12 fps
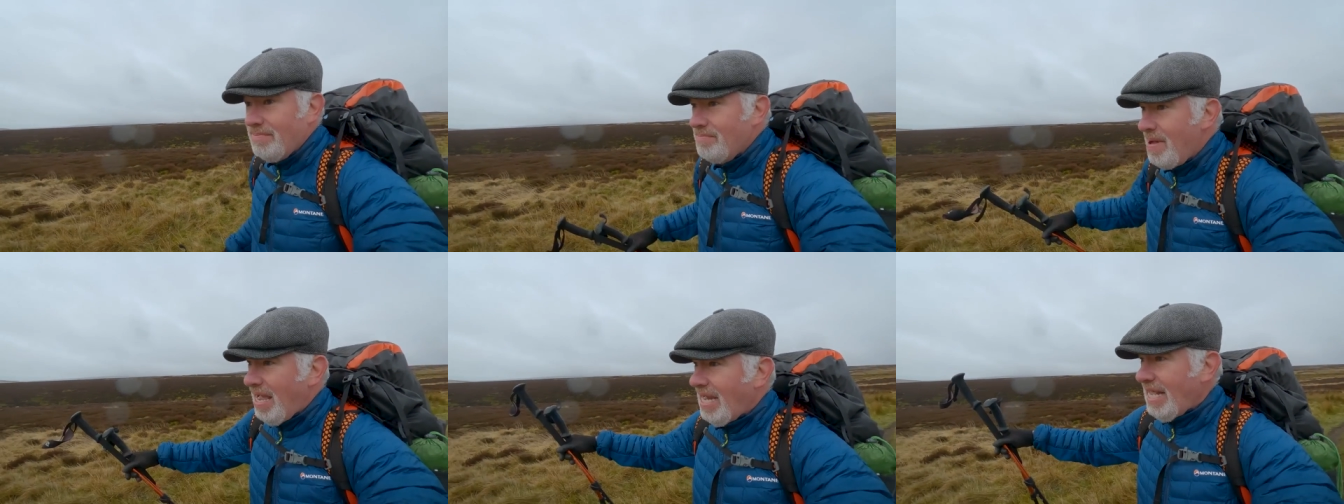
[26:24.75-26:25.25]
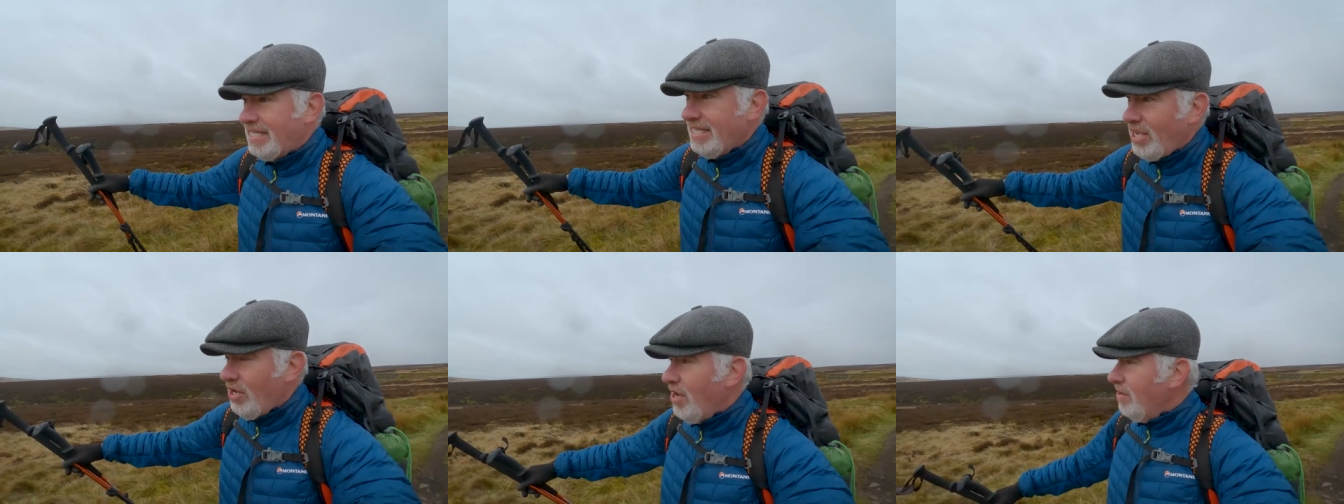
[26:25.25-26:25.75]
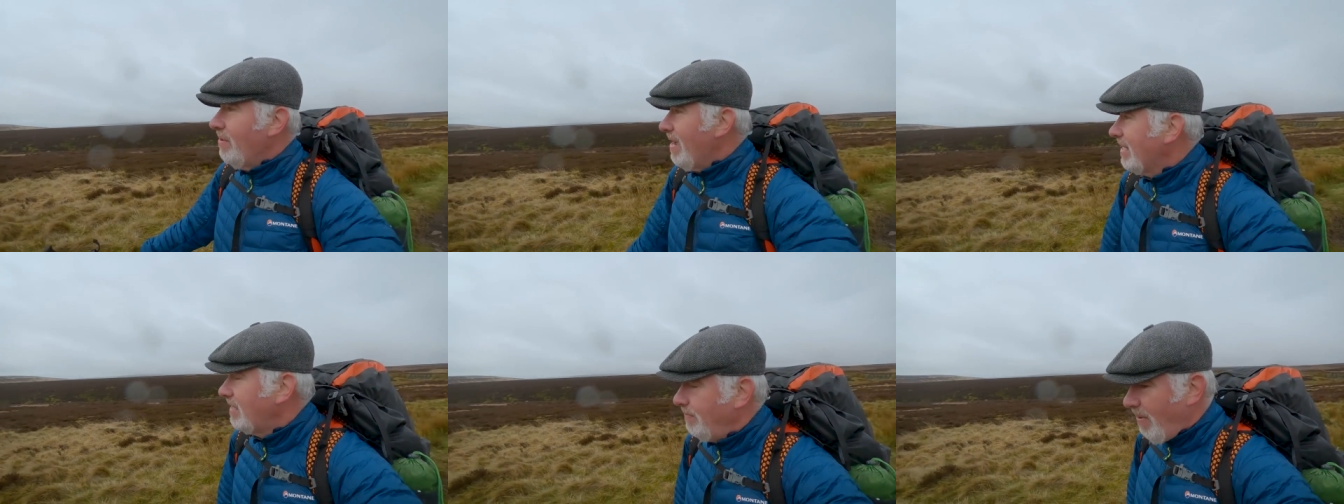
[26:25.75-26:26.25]
My lass is on her way
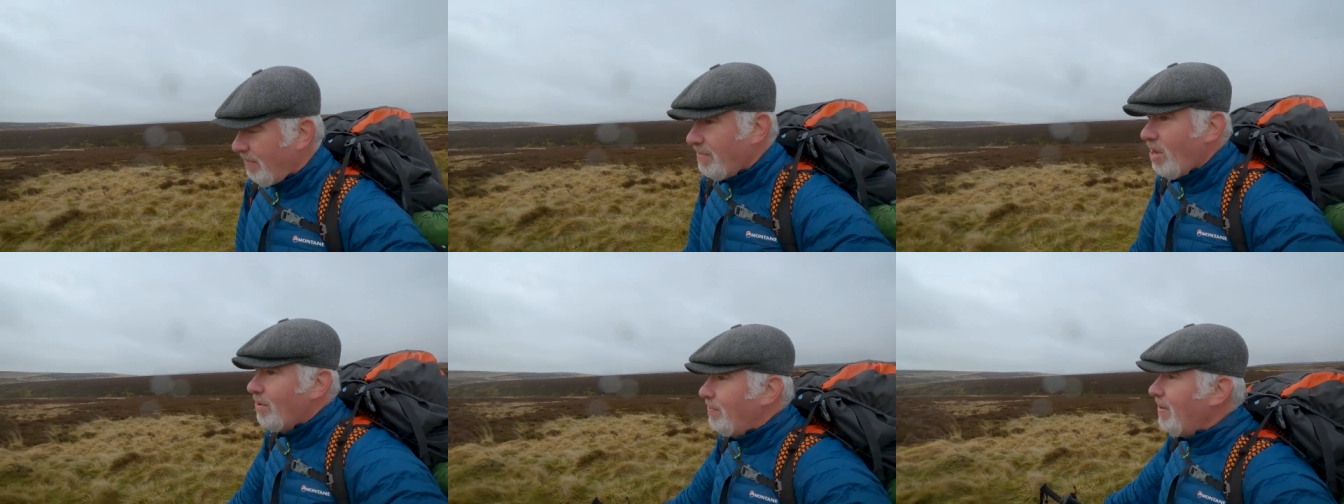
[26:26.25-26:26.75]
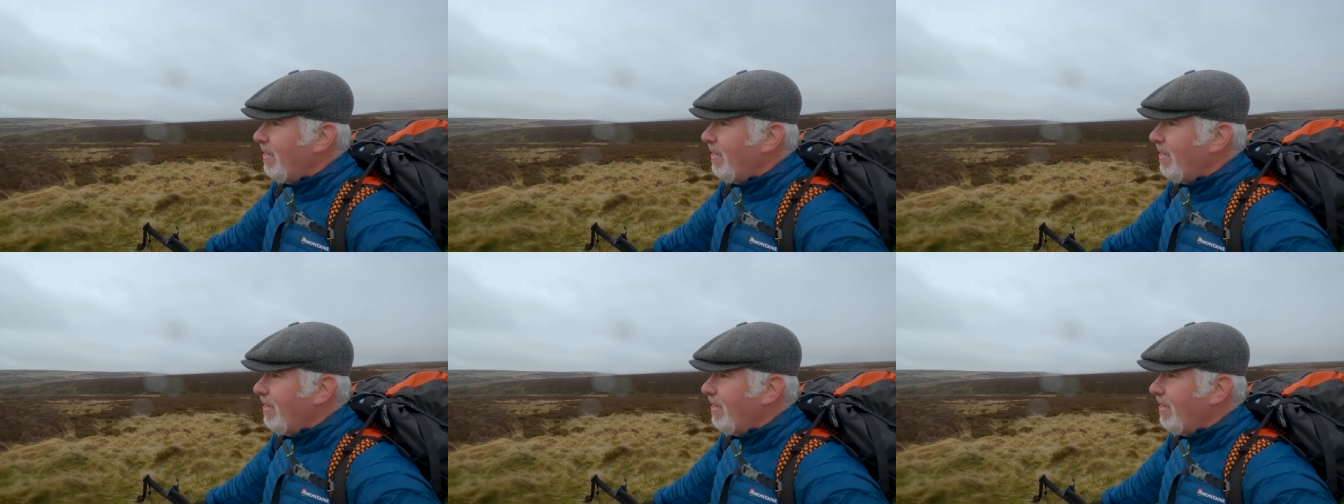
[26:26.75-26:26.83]
to pick me up.